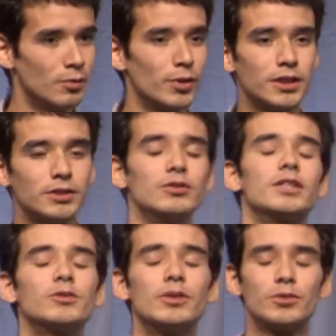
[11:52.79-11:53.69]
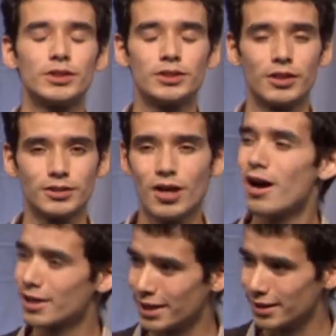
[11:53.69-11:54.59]
But as soon as we would start
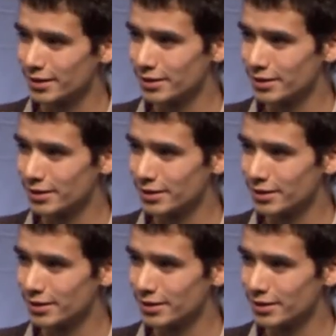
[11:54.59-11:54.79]
talking,